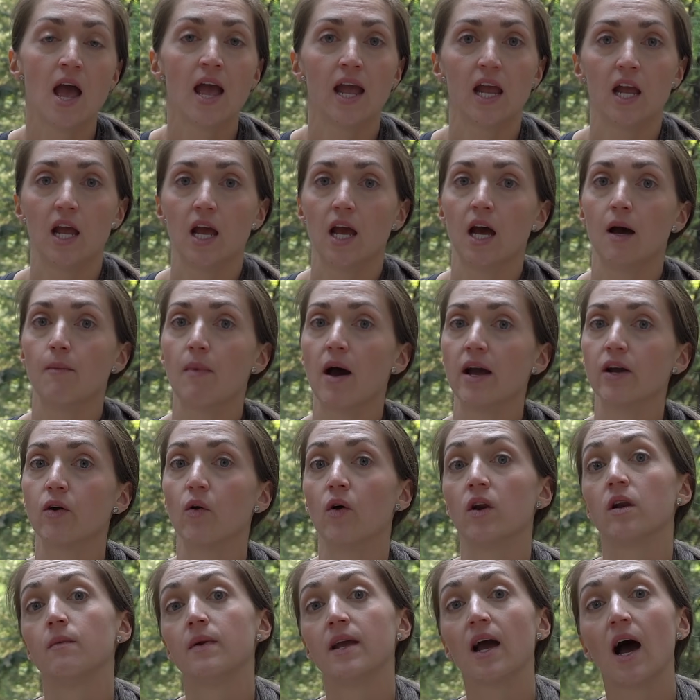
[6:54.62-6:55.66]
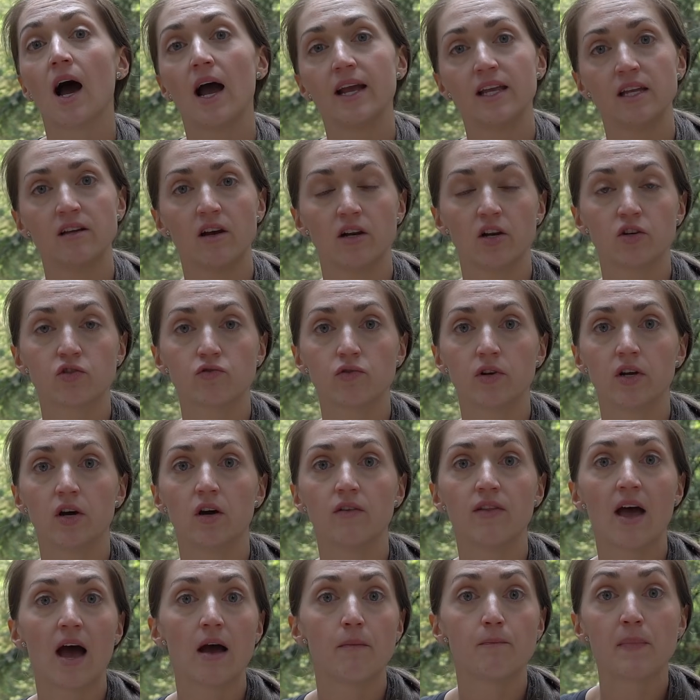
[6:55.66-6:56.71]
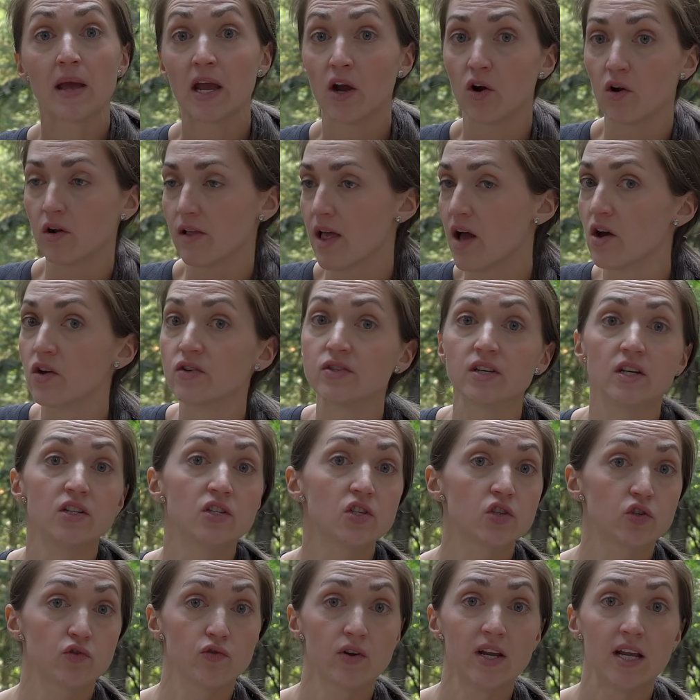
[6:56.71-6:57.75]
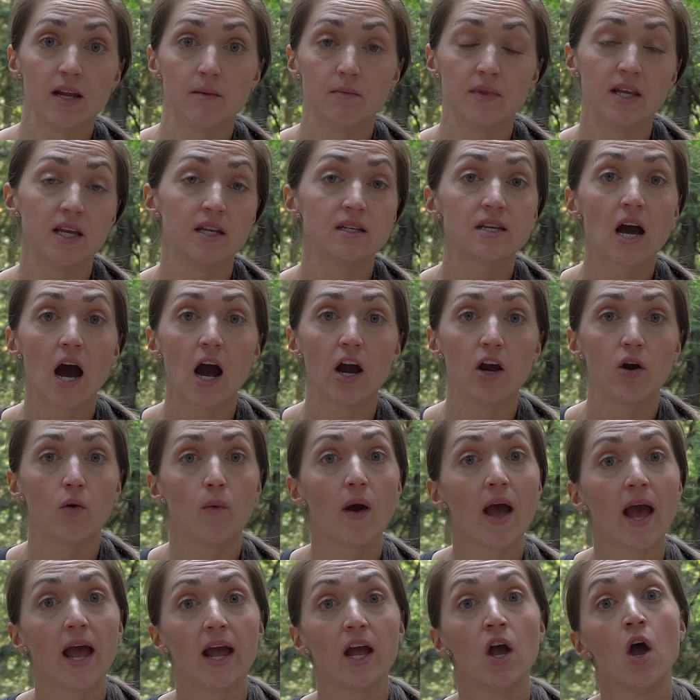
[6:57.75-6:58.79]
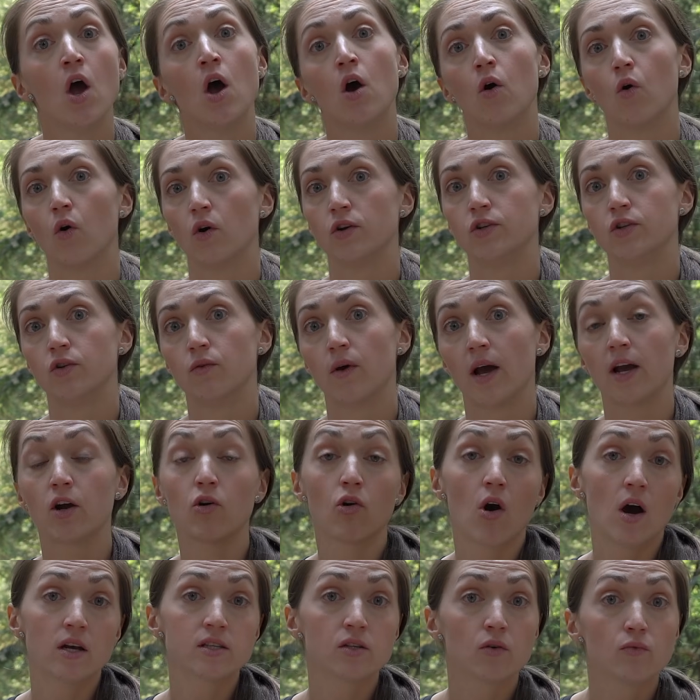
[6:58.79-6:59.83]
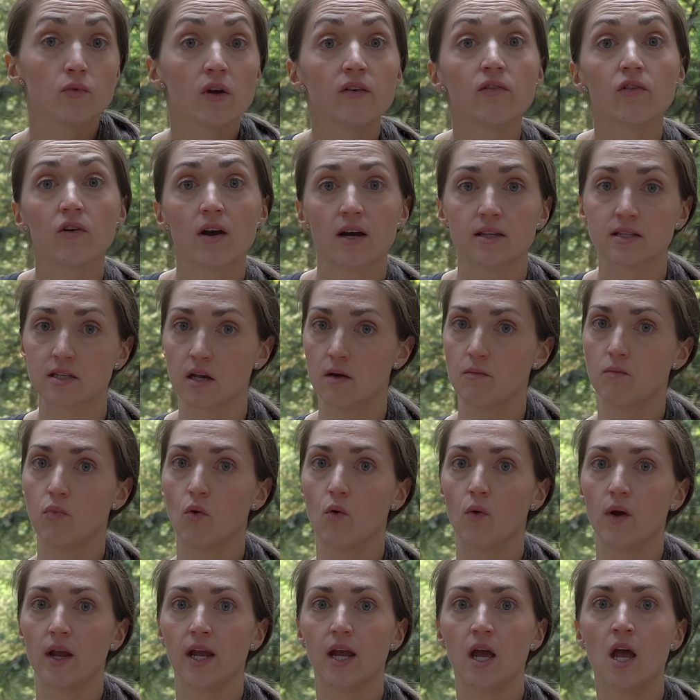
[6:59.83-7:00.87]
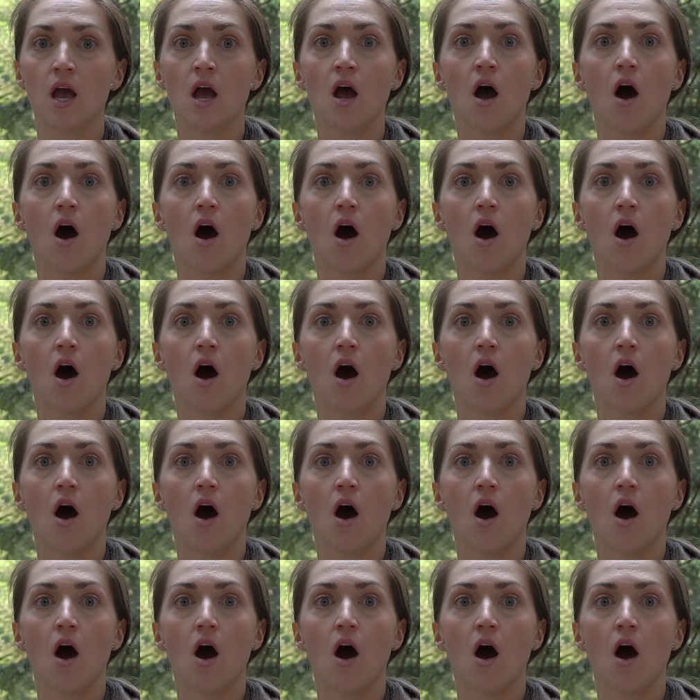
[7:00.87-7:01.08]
Am I going to be hiking on a trail that parallels a stream the entire way? Or do I cross a river at some point?